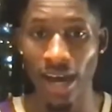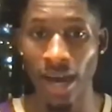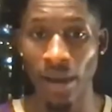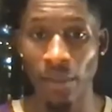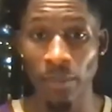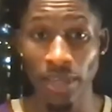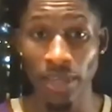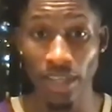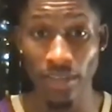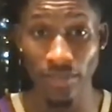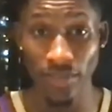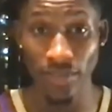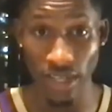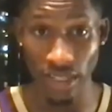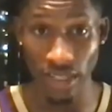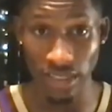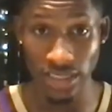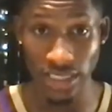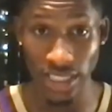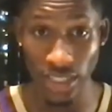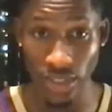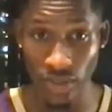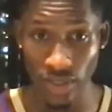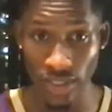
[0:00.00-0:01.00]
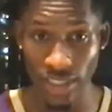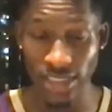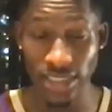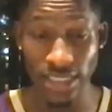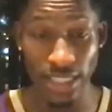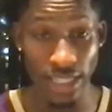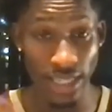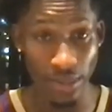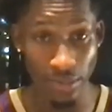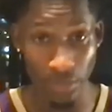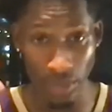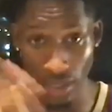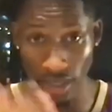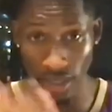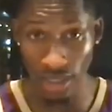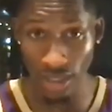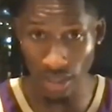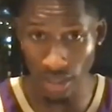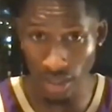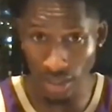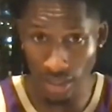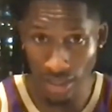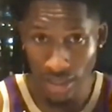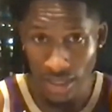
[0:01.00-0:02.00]
I'm gonna give y'all the secret because it hit me
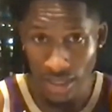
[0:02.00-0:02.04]
today.